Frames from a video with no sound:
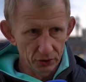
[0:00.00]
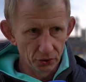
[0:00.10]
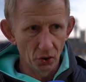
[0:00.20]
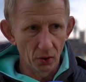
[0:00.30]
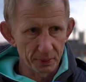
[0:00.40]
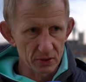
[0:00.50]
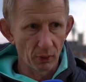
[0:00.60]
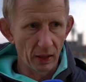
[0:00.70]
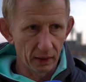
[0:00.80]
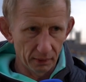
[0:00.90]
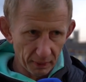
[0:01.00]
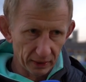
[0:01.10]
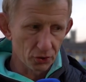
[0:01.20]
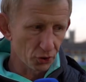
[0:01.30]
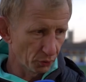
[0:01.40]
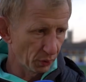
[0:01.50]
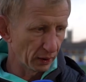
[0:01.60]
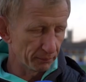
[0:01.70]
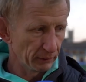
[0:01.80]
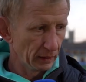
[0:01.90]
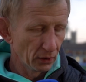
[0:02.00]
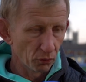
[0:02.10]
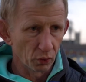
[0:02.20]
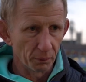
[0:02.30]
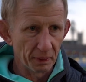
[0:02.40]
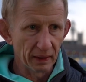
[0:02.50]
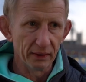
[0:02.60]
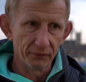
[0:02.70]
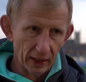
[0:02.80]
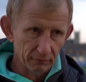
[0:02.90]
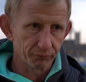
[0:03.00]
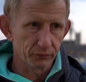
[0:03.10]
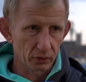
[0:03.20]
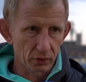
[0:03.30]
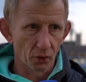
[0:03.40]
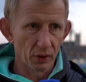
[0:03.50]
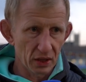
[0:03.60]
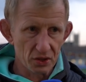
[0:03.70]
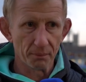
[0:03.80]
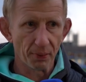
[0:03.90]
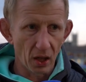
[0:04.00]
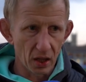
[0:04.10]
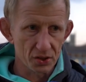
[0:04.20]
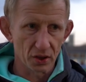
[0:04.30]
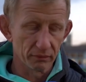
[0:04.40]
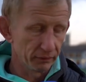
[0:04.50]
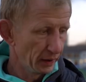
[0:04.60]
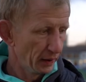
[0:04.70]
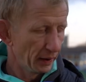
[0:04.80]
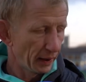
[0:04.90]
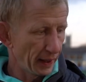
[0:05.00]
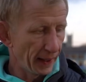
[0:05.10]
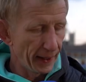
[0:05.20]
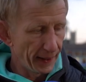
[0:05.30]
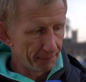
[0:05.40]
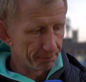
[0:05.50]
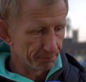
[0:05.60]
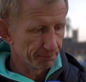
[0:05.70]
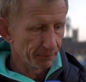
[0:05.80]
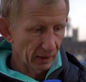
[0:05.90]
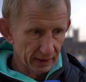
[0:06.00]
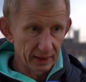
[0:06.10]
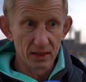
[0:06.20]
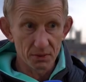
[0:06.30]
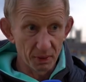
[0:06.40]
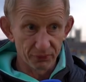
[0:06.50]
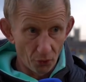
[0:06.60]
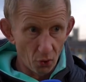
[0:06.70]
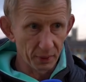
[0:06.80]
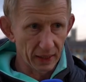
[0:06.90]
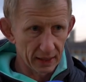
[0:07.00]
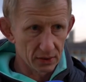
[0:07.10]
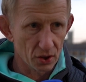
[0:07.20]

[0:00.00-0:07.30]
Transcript: Europe as well, and making sure we're building that cohesion part and getting into a bit of form again.